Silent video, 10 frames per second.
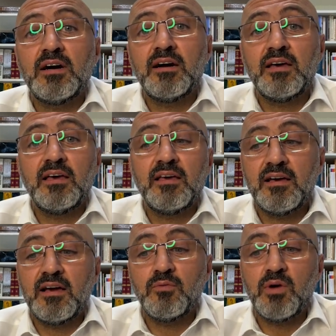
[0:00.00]

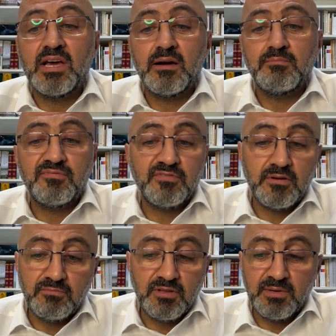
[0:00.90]
I wake up
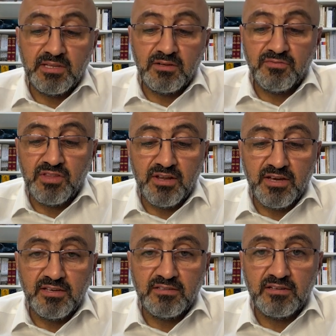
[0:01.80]
from the middle of the
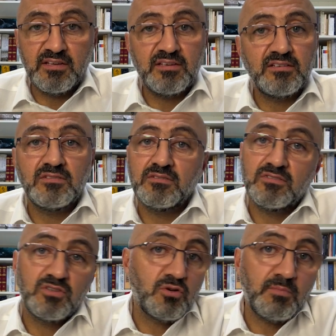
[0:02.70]
night. I
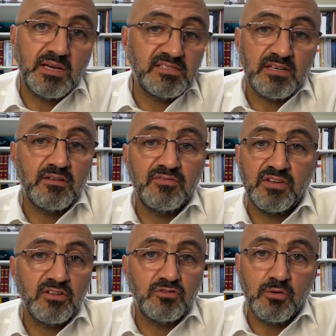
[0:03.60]
saw myself
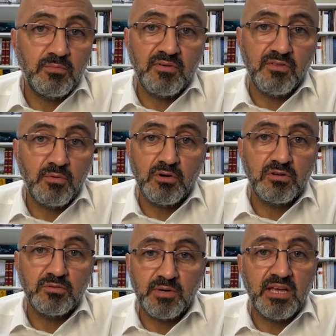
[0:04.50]
in the top of the
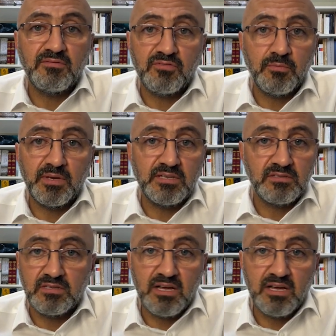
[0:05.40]
world praying for peace.